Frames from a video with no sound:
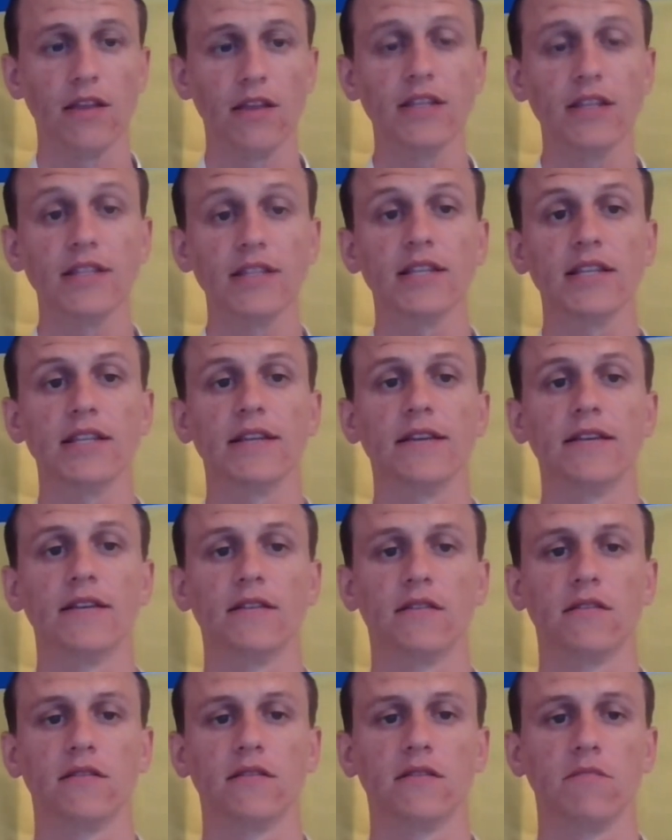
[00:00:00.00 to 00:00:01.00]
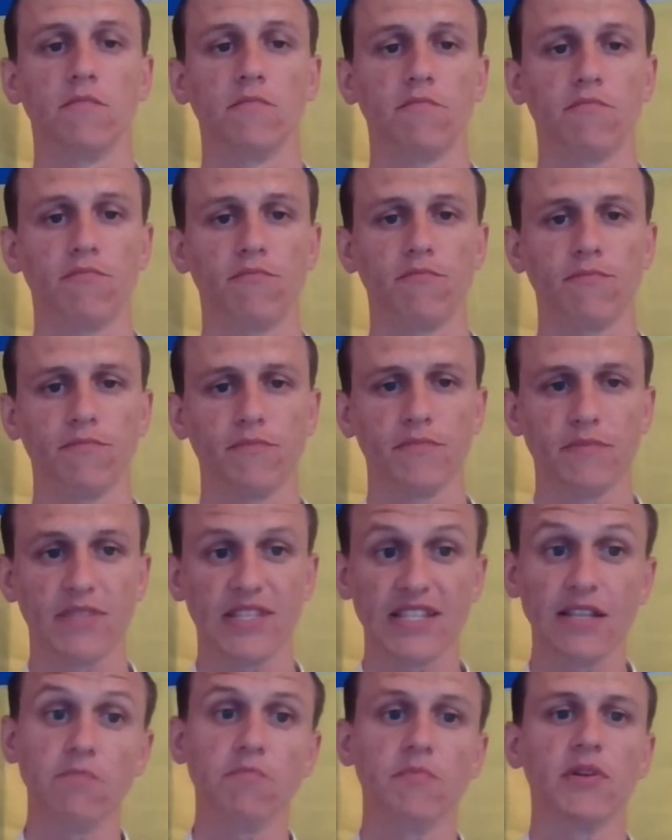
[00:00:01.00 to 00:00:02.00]
It is a
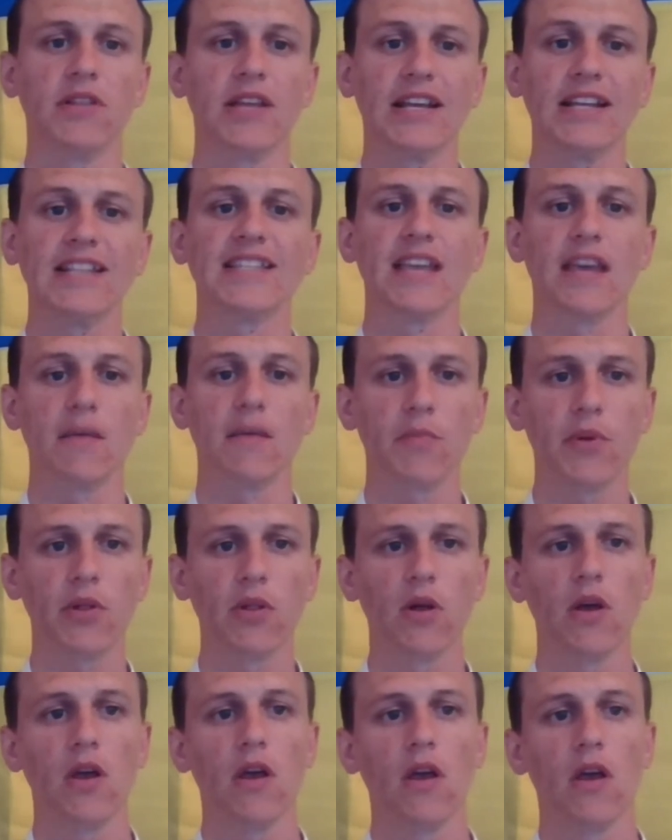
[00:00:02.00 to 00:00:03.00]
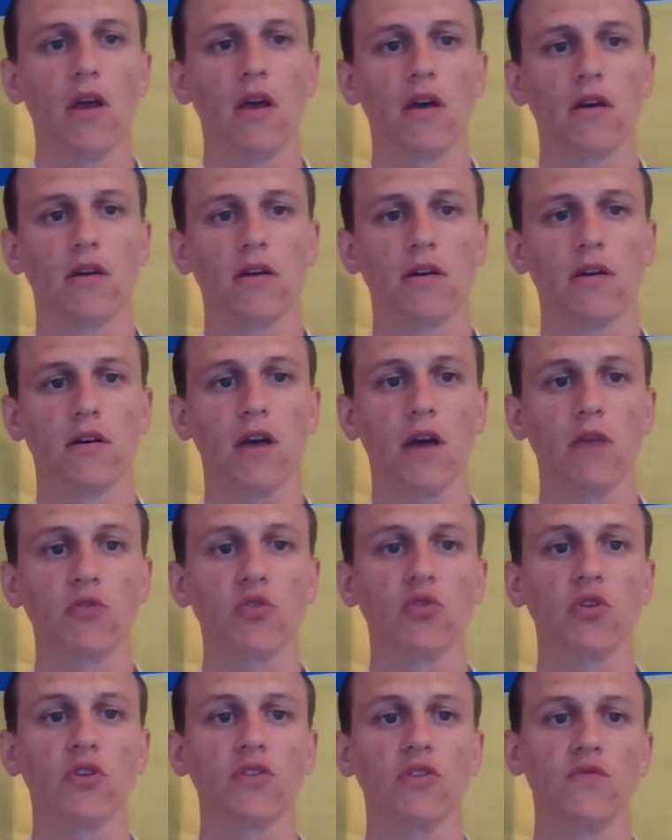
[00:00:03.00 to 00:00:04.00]
simple example how
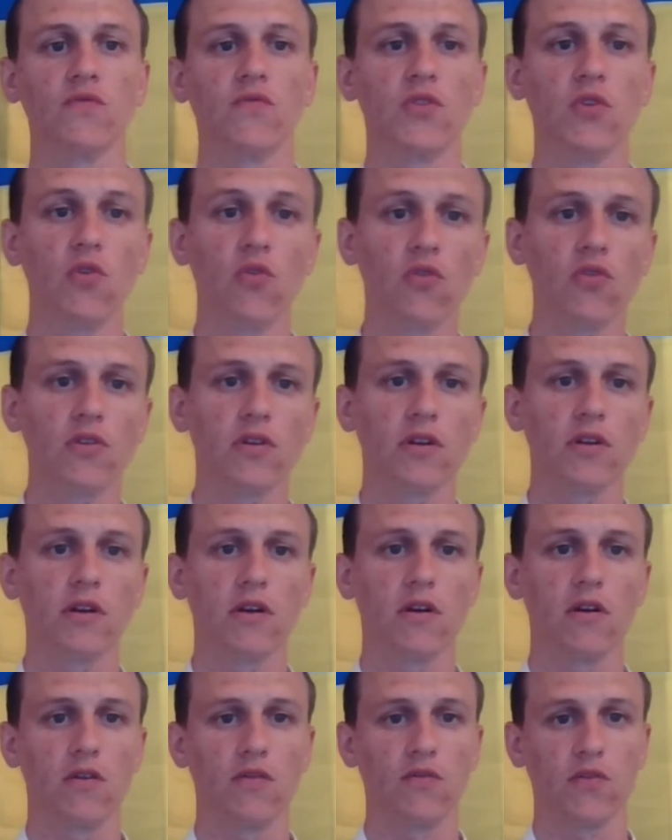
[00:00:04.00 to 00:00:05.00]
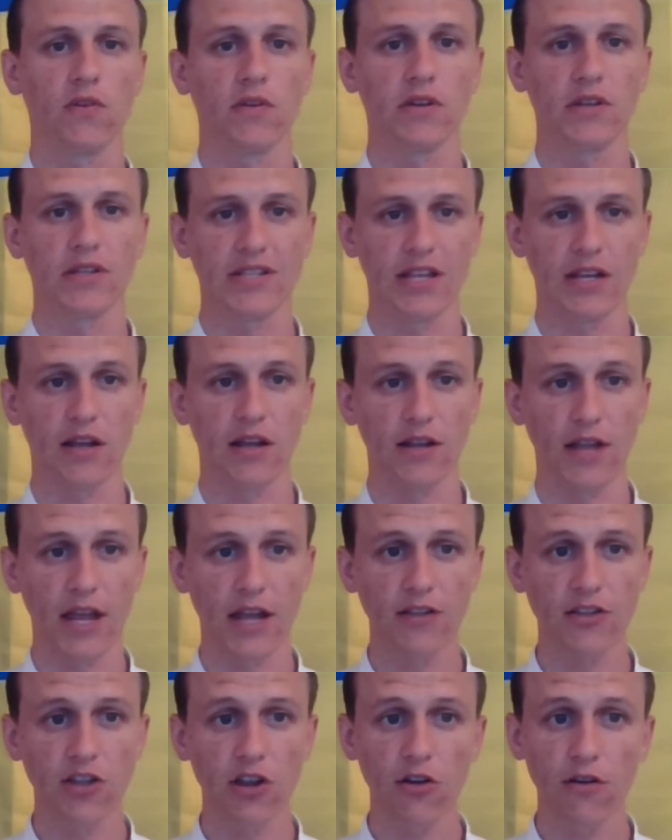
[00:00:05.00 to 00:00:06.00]
to configure of the
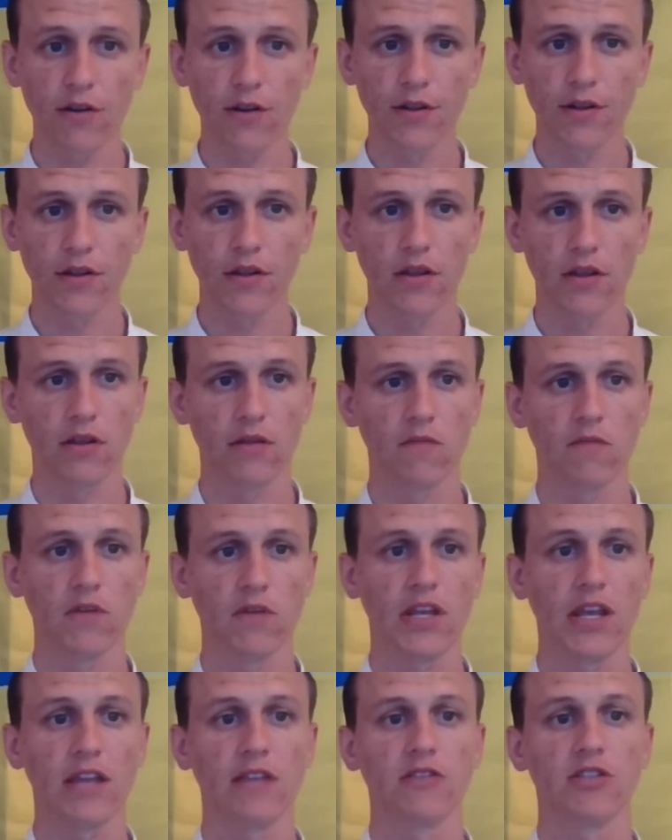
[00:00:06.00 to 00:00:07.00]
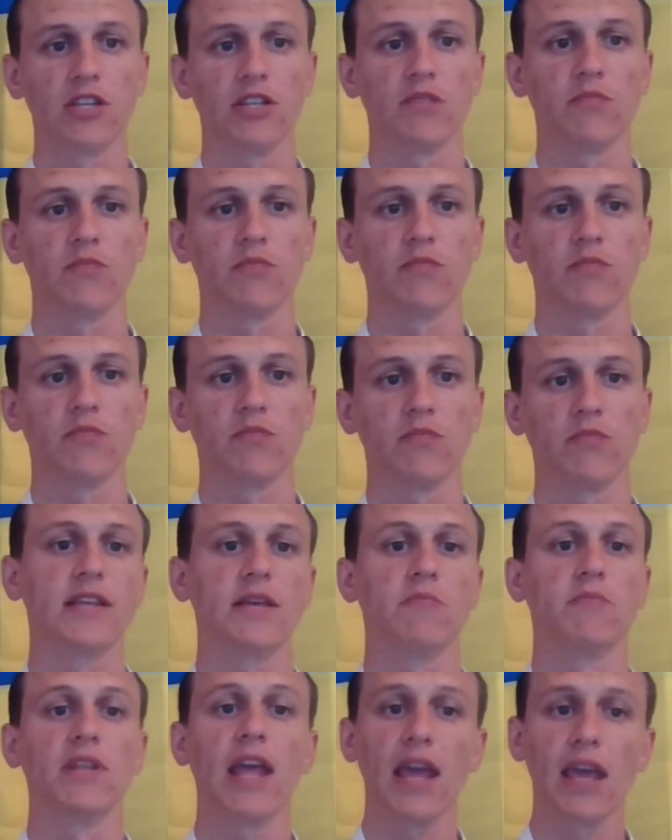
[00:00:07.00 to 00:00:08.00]
connector. We can just provide
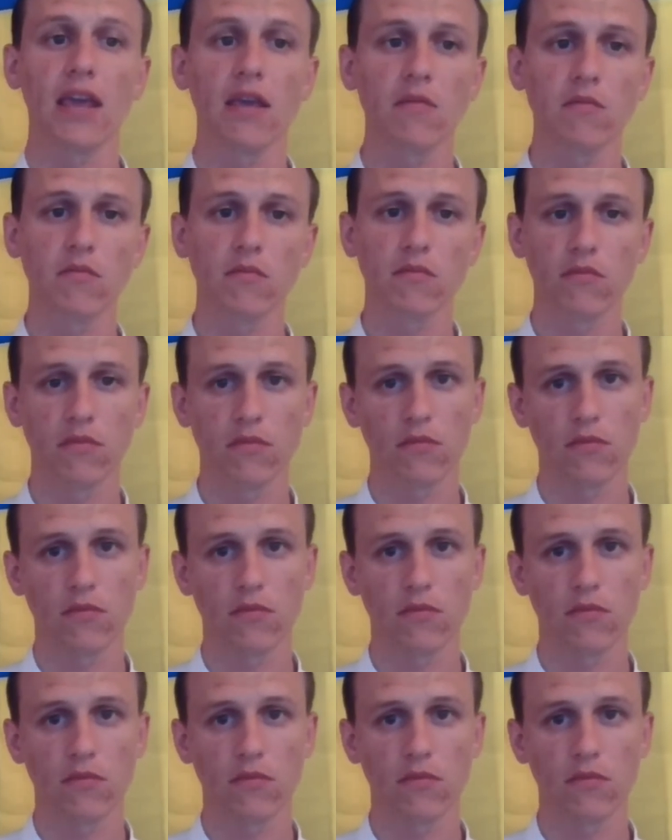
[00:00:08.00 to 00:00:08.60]
some name.